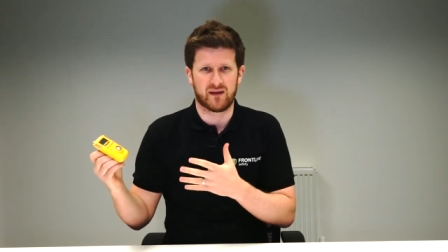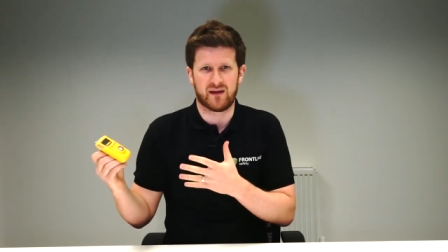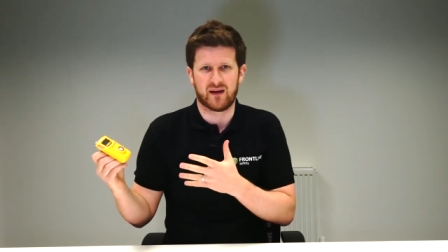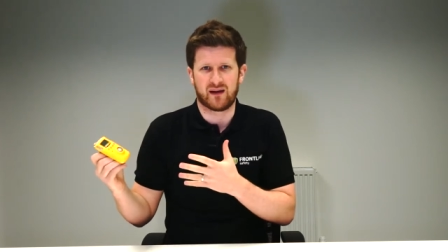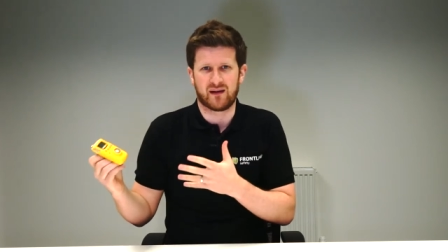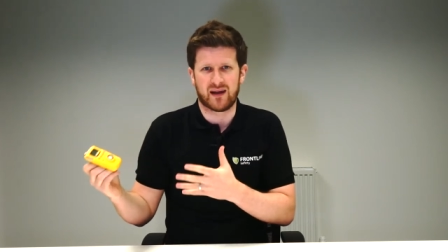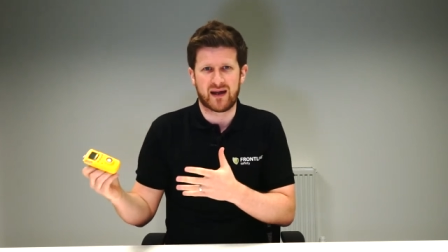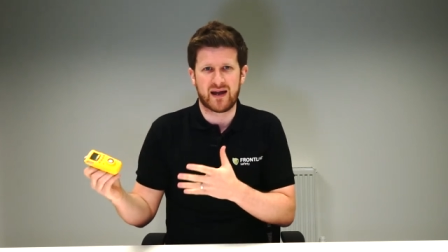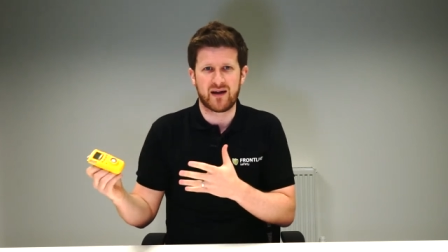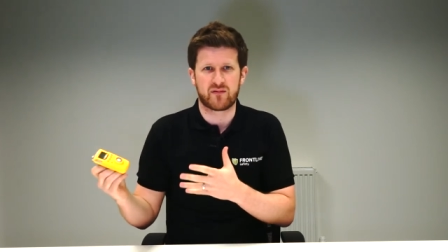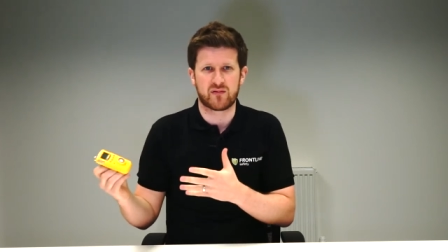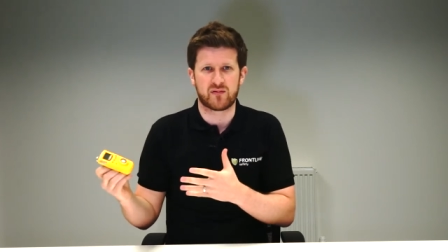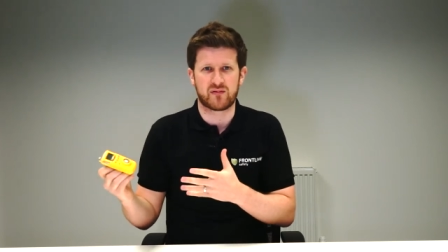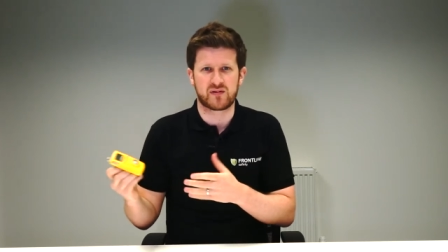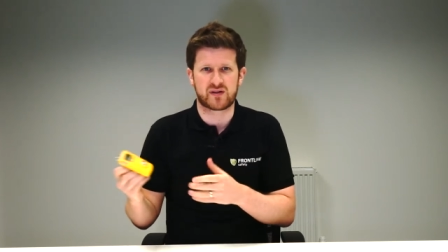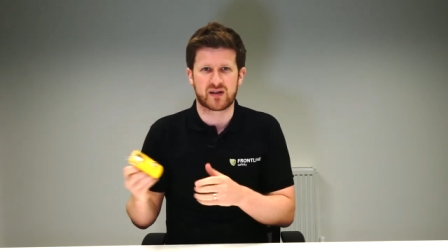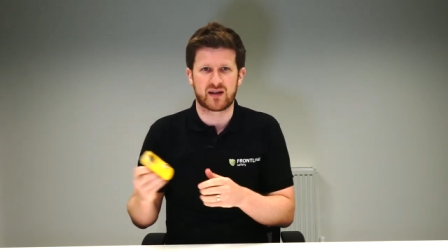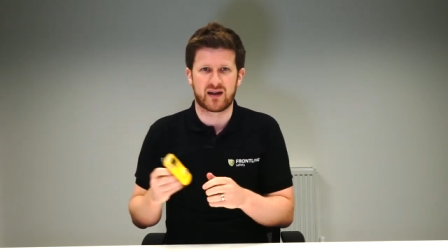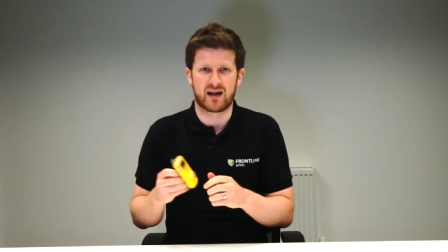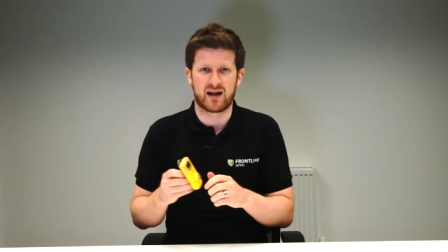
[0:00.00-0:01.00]
the
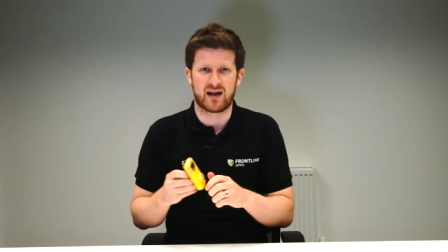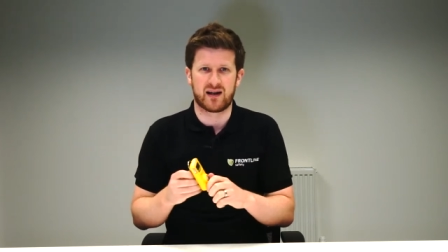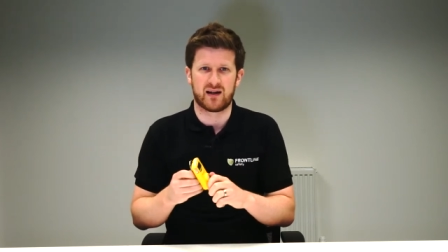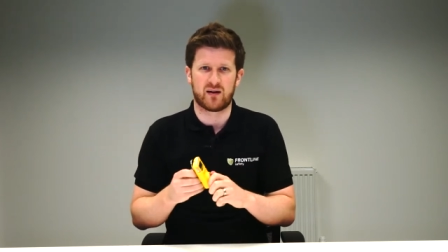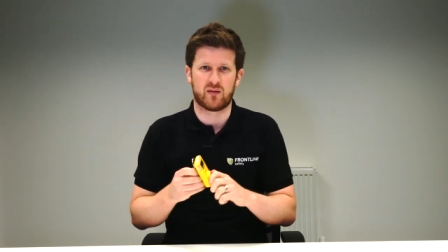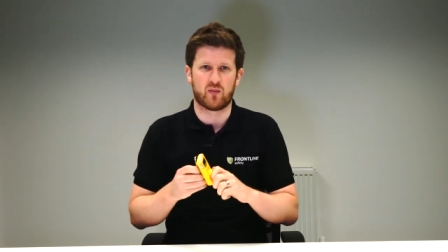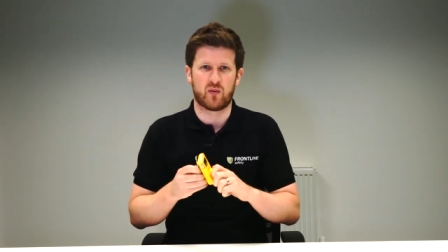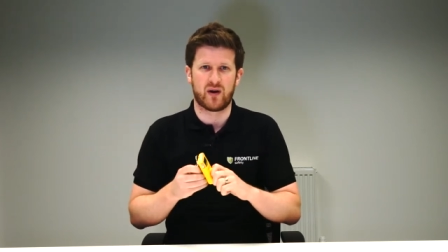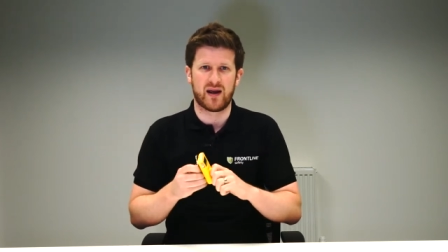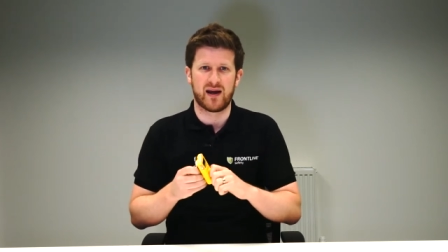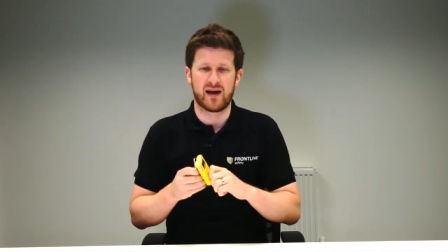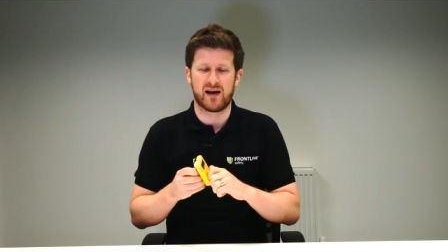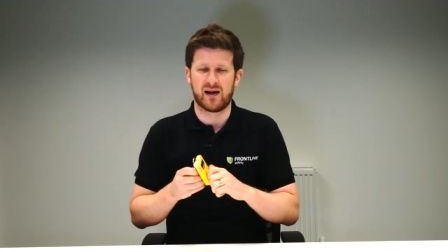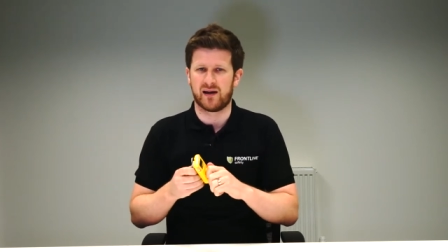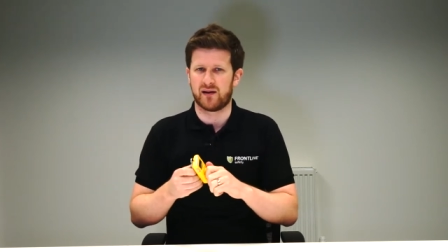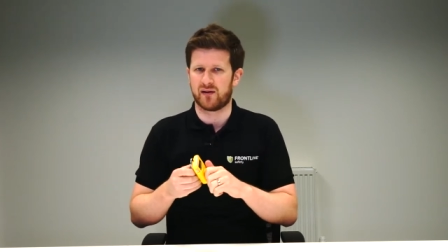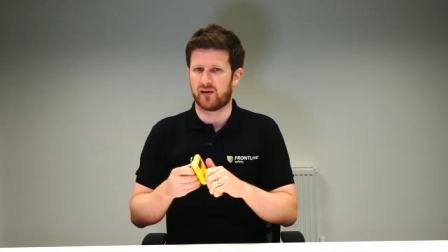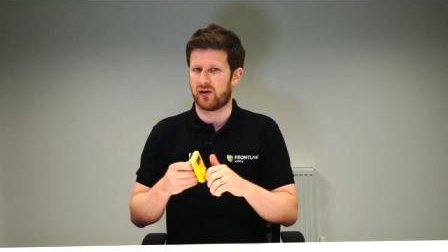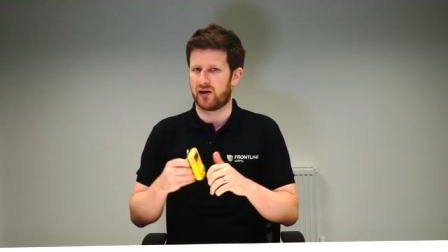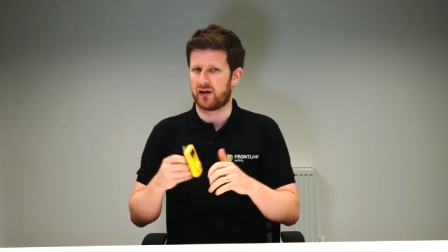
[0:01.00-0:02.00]
levels of that
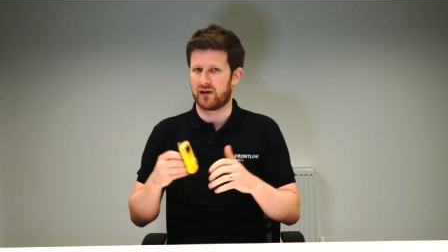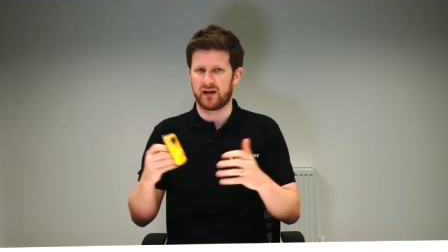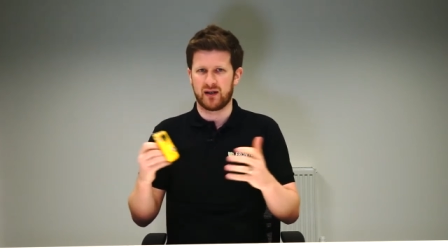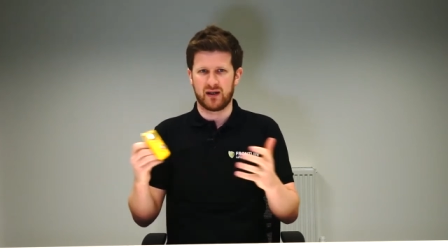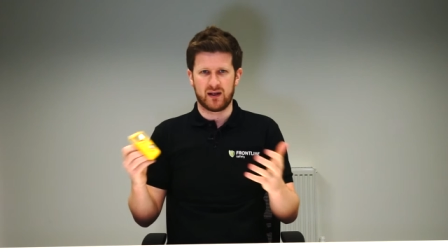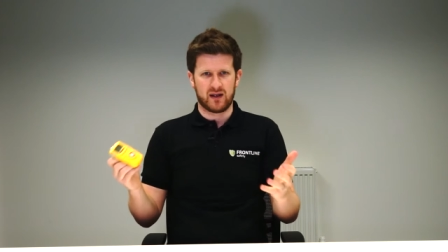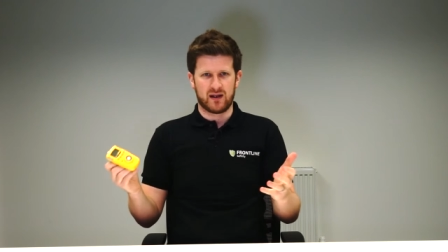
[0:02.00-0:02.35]
were, or